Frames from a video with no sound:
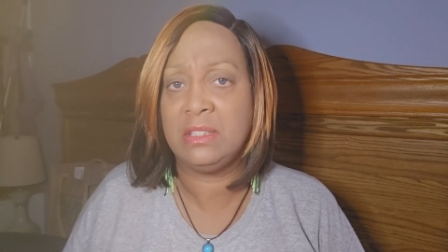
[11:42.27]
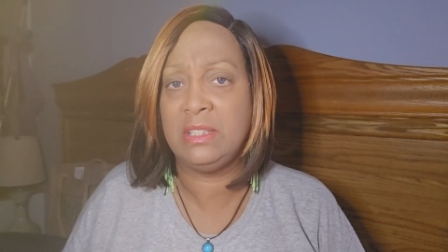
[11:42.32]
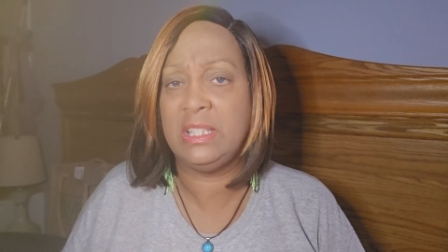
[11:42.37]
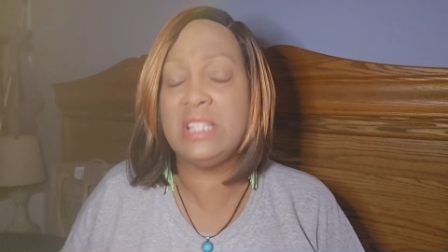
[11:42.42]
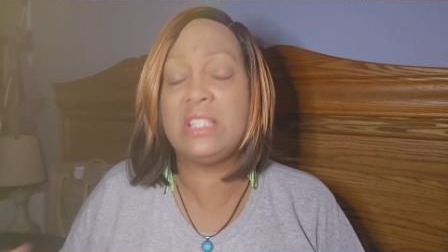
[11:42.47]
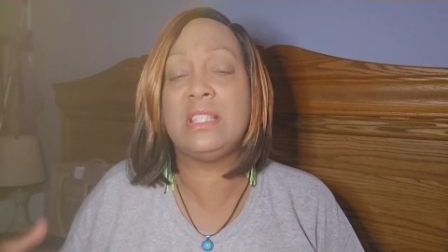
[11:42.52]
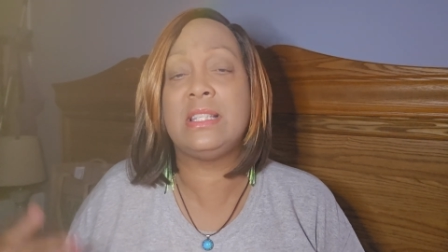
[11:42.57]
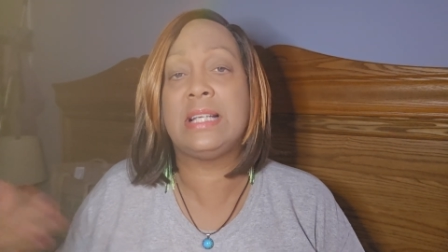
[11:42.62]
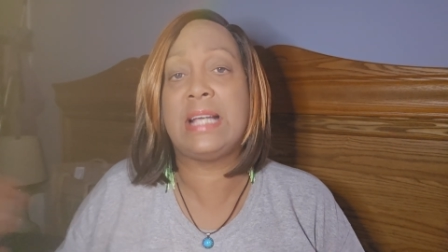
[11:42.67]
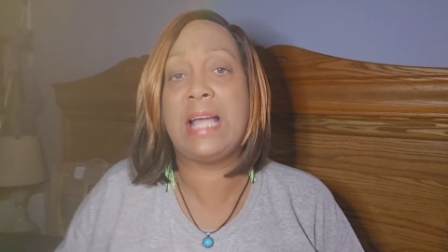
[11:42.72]

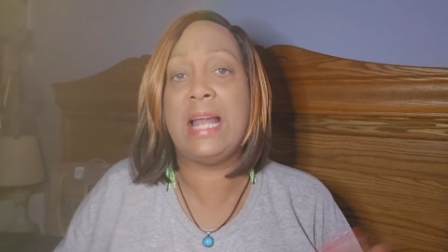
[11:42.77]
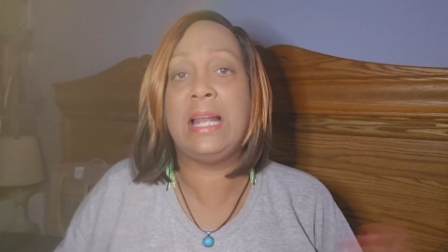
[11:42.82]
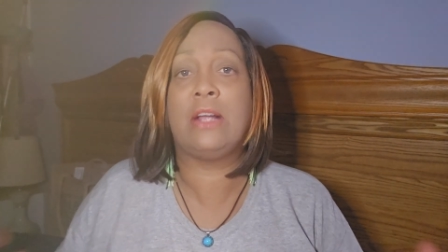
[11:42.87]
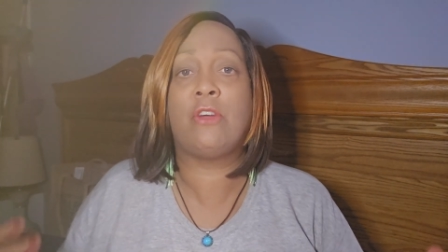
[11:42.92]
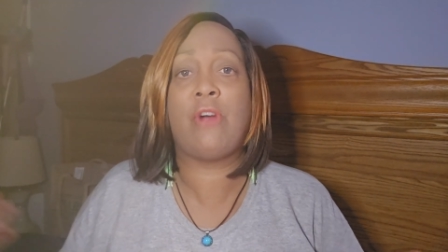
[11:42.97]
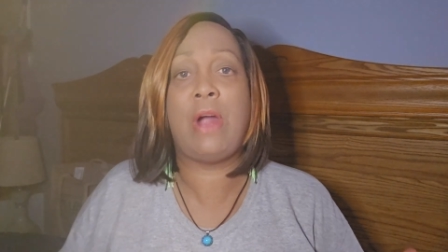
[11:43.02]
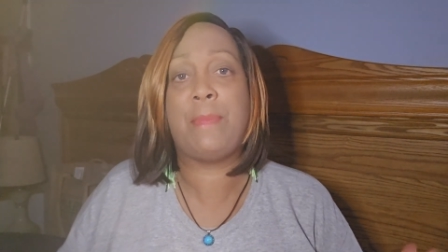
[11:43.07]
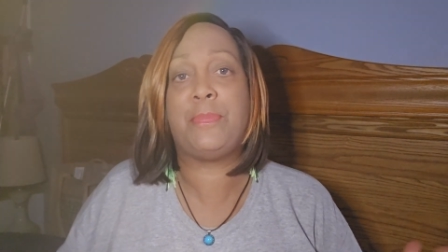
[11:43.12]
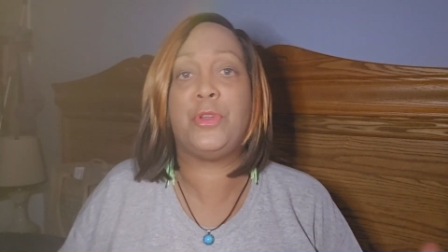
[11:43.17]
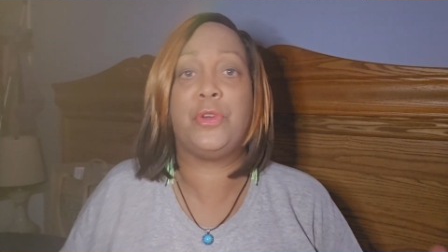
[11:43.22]
This is the kind of
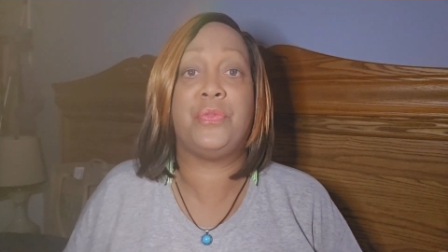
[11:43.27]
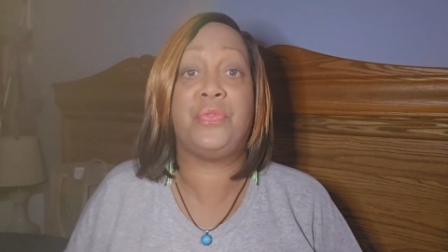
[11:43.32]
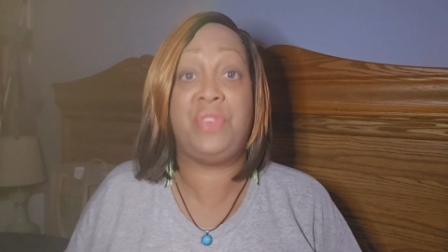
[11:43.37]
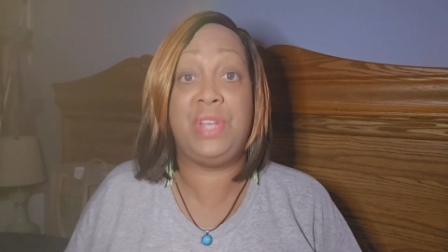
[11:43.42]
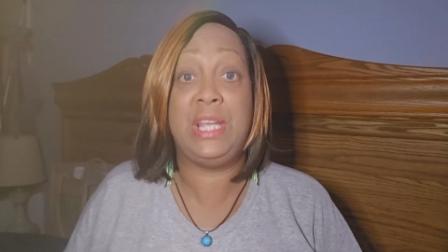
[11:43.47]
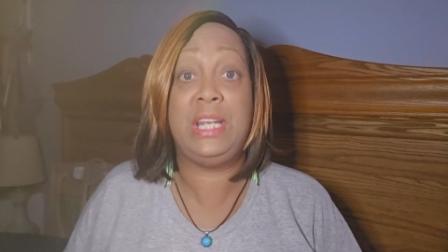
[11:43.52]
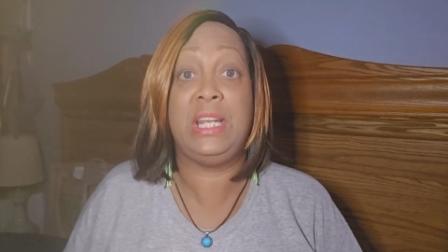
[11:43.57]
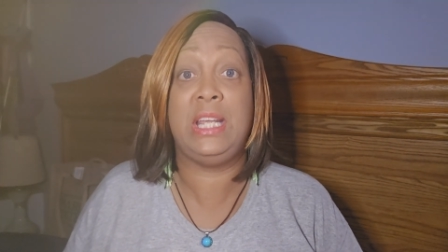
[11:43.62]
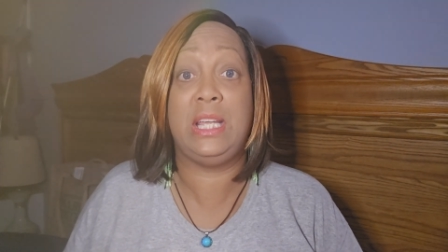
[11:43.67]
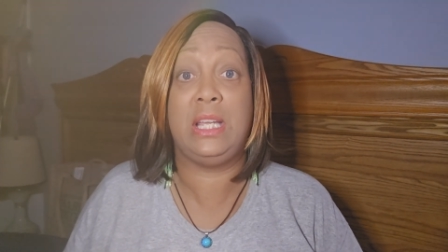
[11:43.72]
crap they're
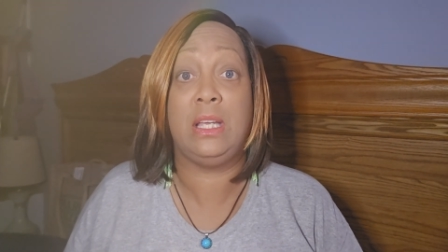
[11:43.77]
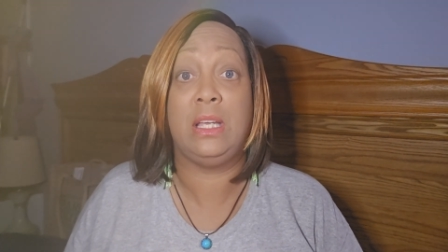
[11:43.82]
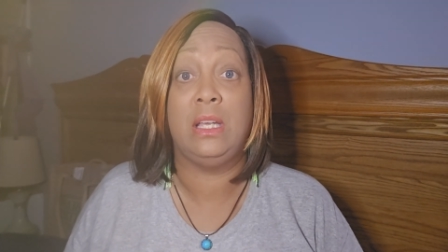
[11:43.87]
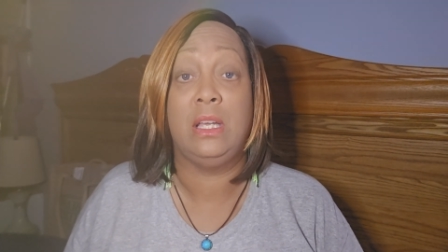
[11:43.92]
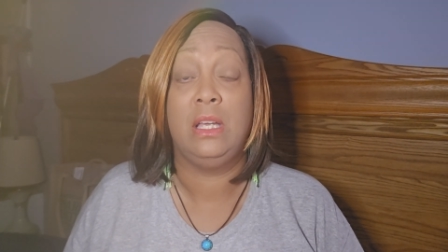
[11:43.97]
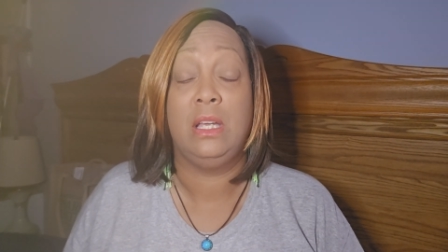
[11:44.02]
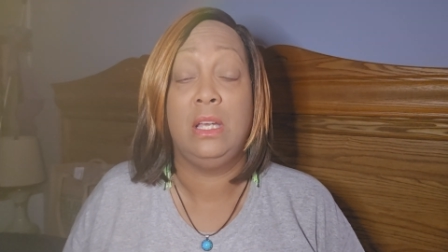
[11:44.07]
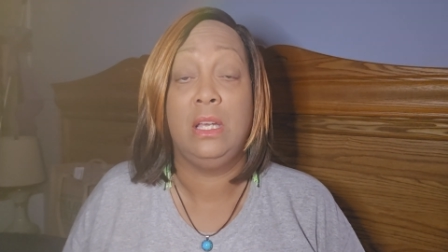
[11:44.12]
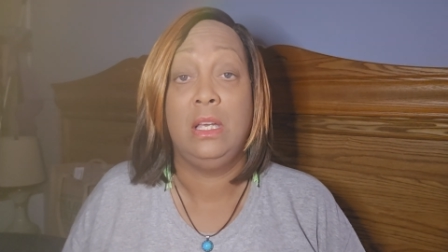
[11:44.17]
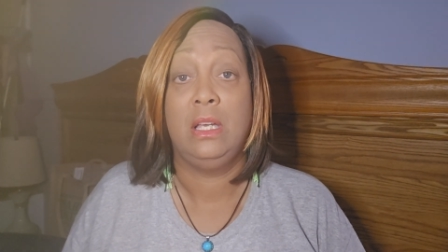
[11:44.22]
feeding
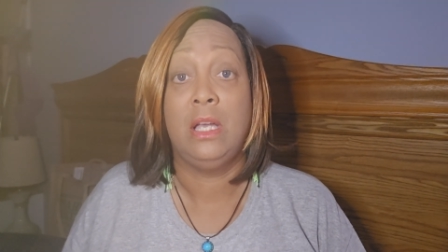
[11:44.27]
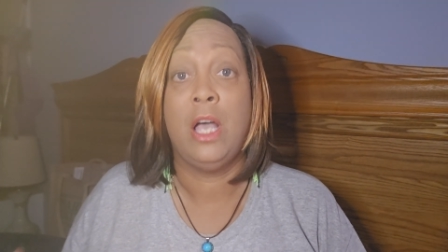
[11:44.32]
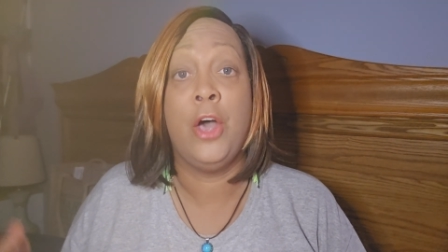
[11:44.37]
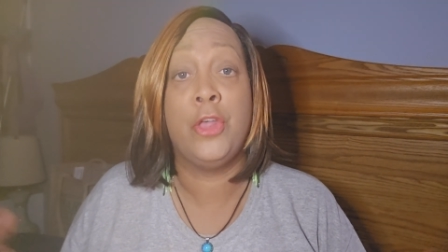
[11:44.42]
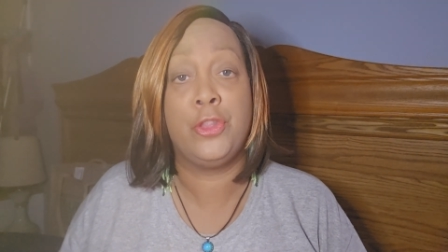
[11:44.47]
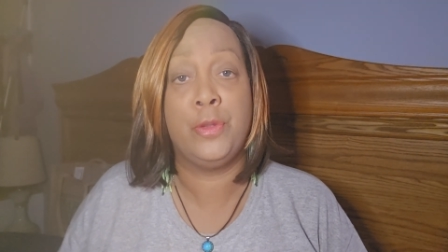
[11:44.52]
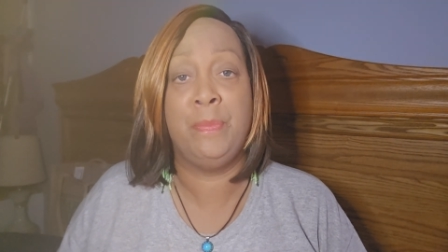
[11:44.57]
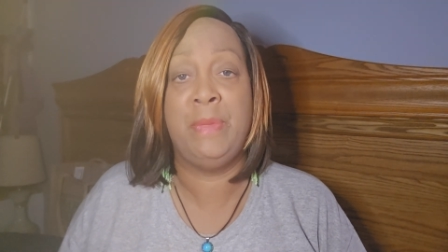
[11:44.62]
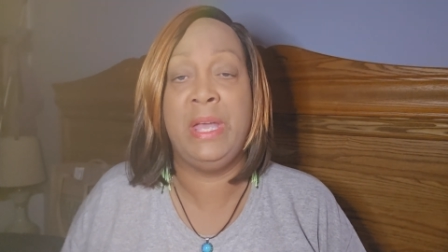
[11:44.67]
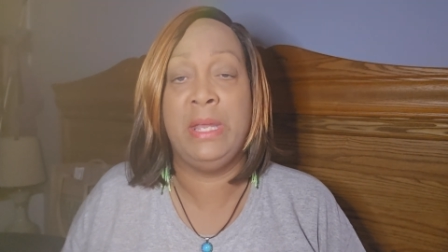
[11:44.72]

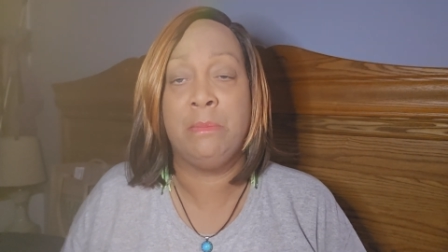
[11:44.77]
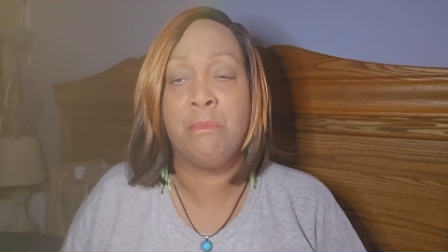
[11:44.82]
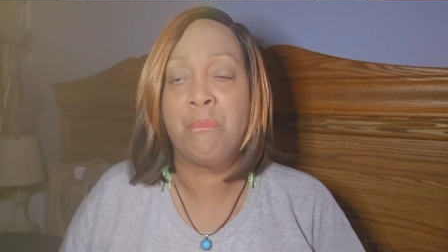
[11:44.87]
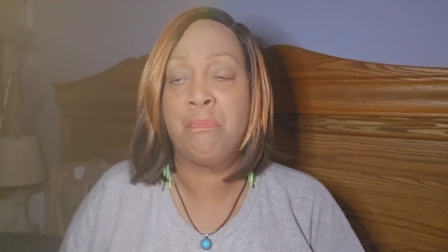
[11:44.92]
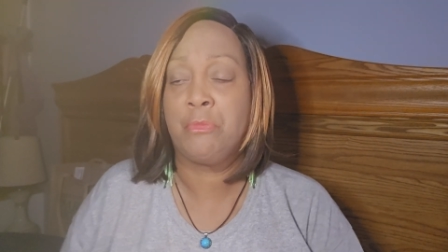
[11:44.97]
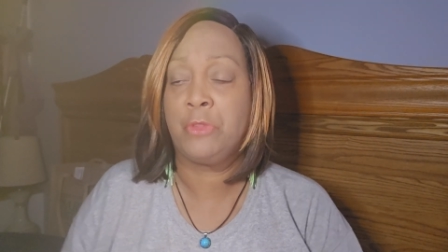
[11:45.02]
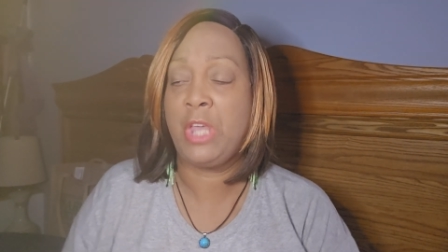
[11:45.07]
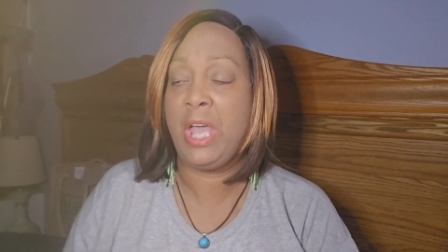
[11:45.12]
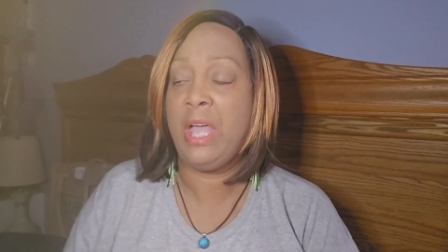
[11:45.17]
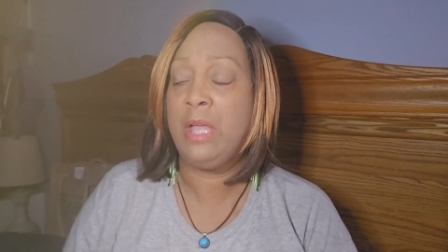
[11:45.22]
other men,
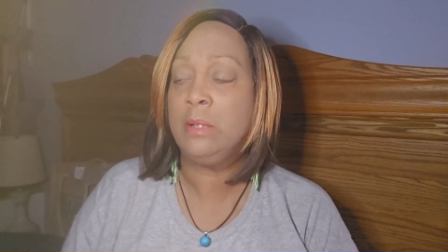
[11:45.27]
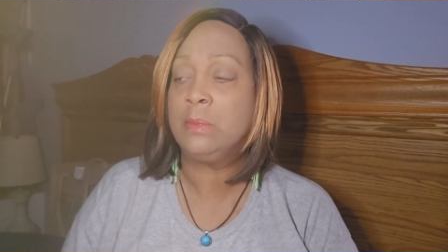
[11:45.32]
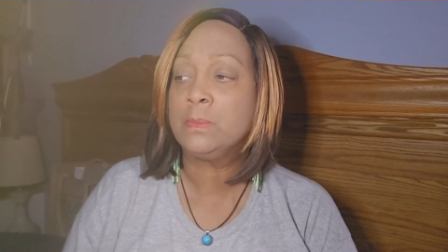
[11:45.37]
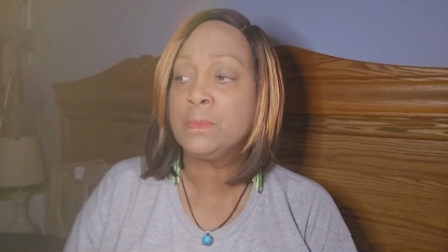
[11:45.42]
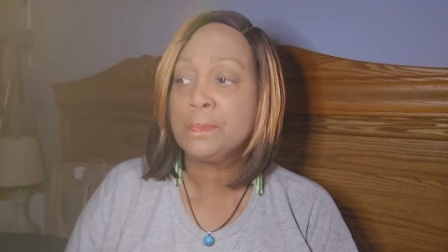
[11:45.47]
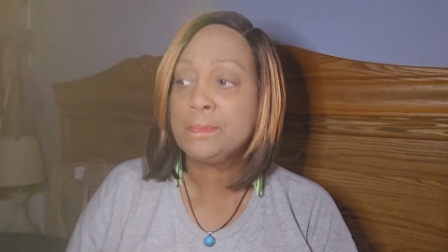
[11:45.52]
okay?